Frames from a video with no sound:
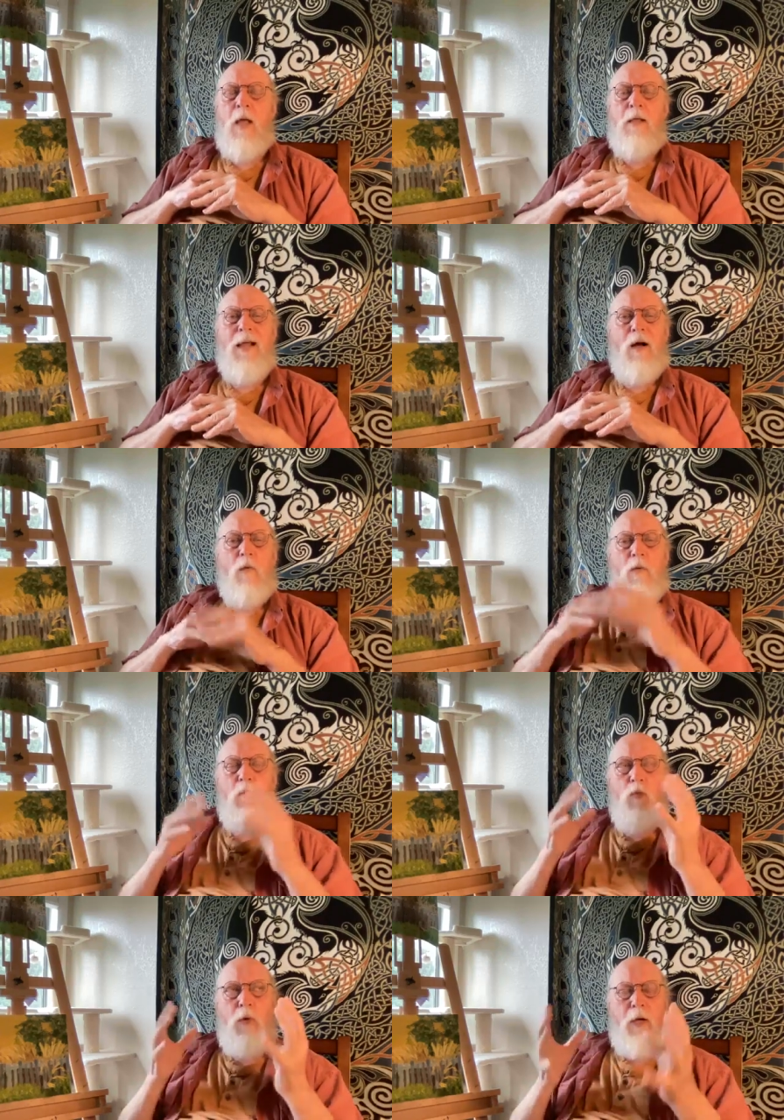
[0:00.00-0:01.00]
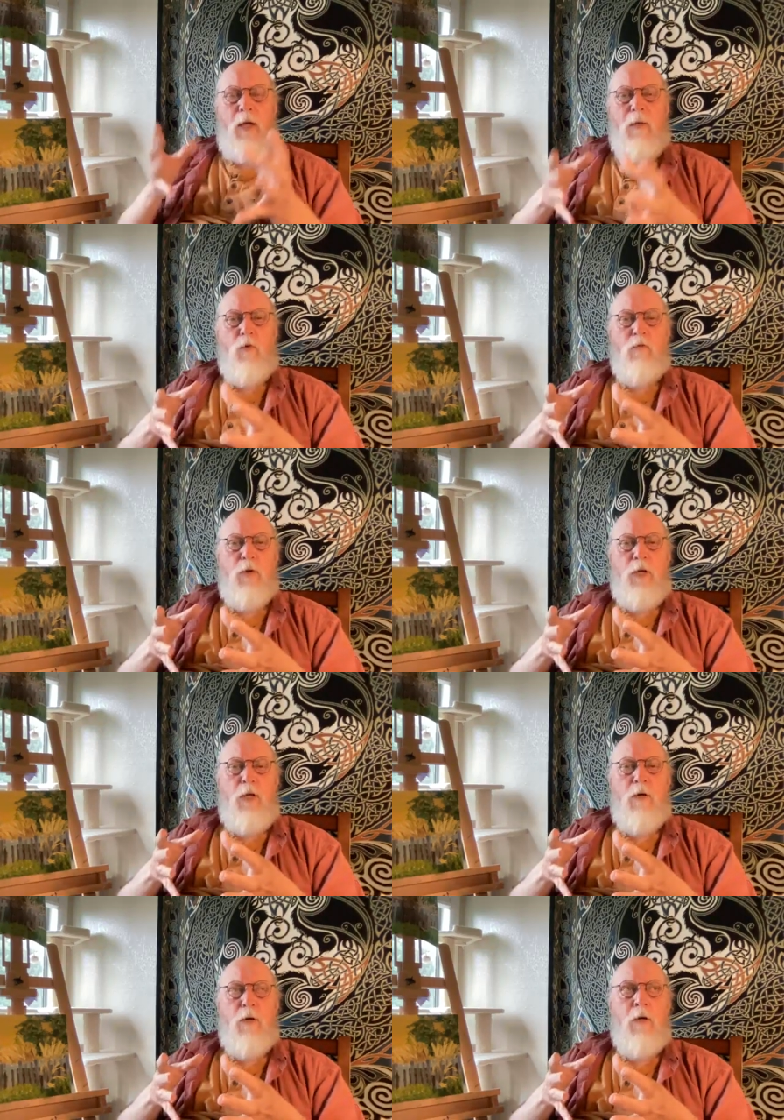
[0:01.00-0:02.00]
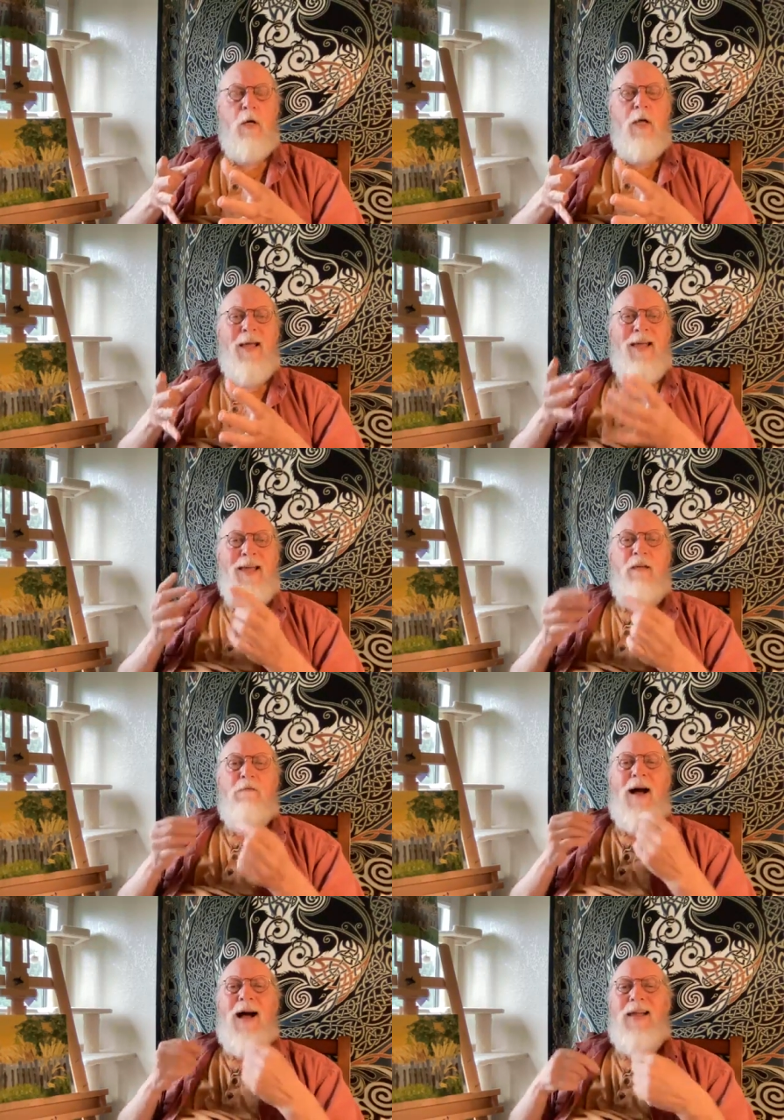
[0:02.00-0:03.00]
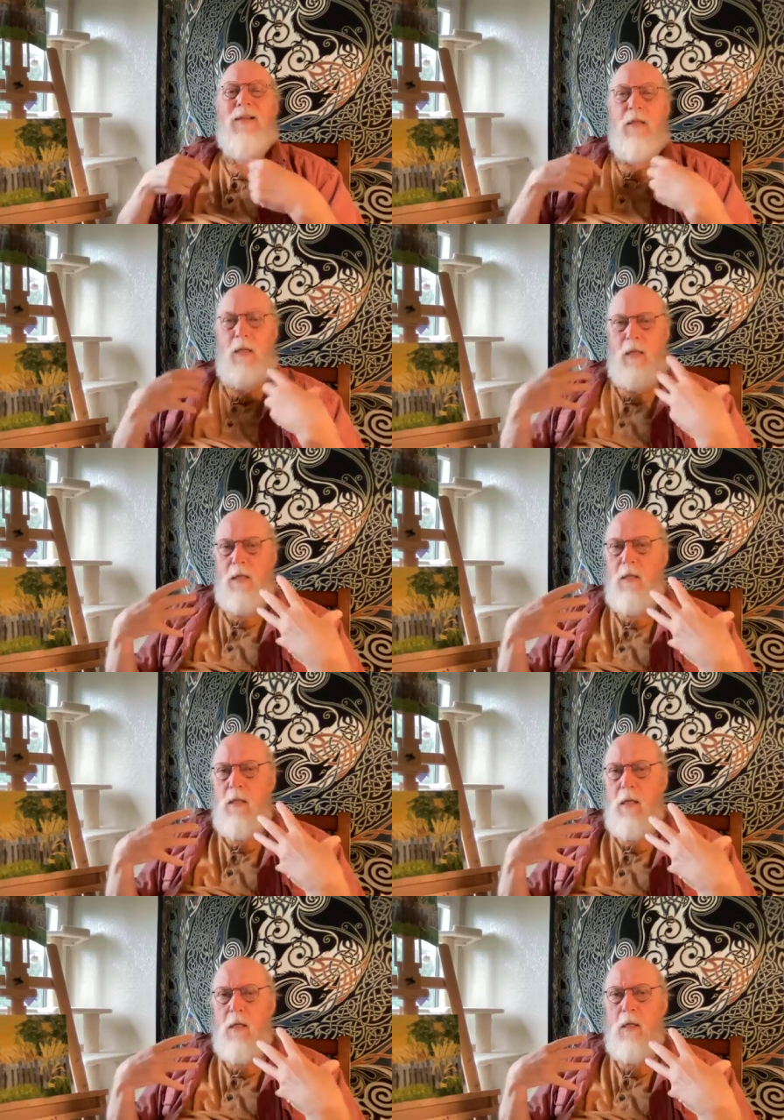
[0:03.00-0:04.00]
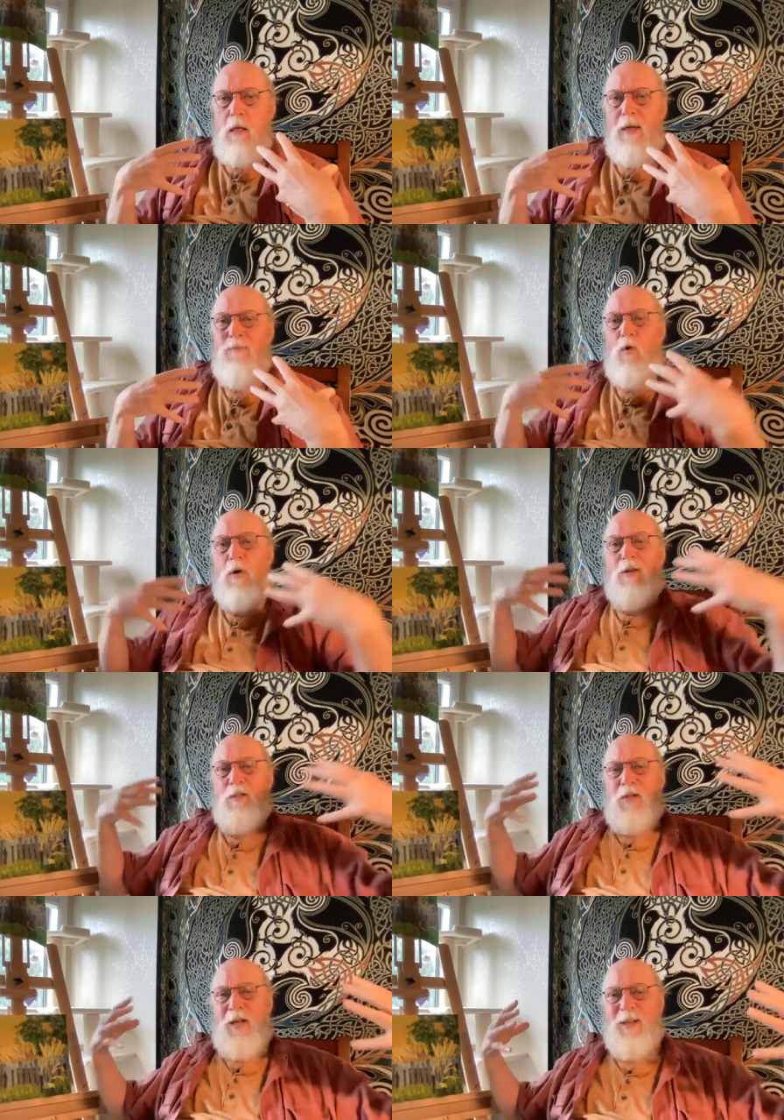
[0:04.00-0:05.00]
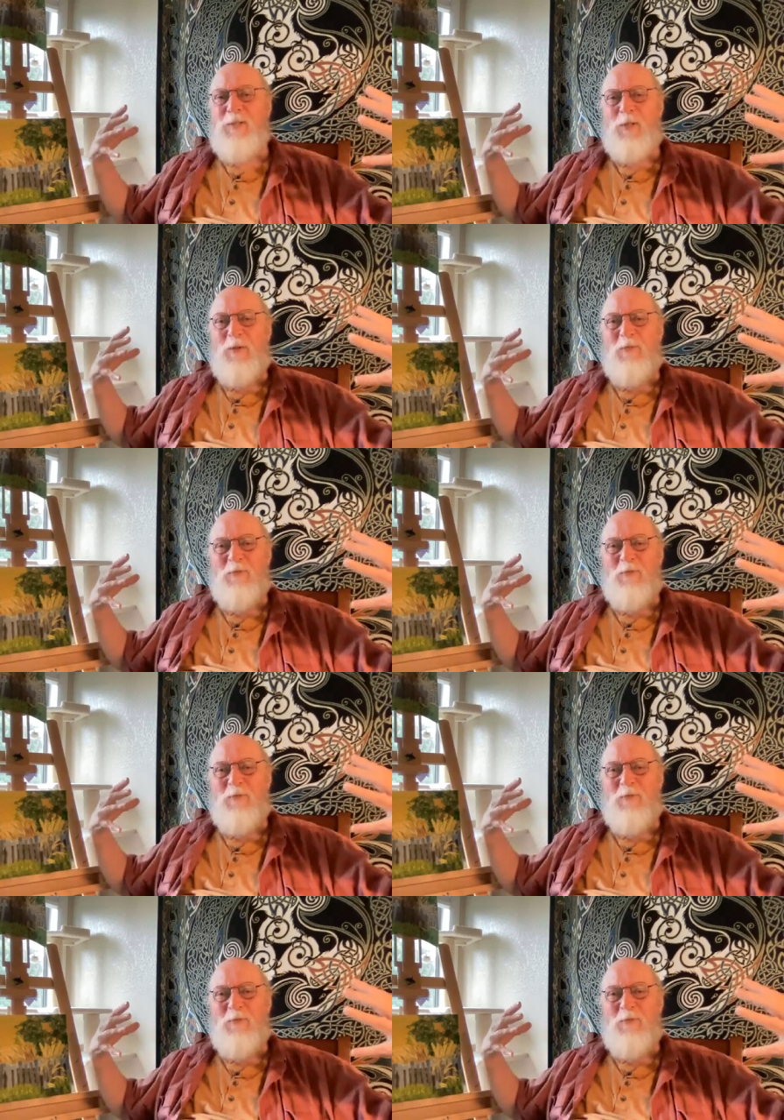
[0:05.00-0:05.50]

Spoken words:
Now, when I came over here, if I needed a more intensive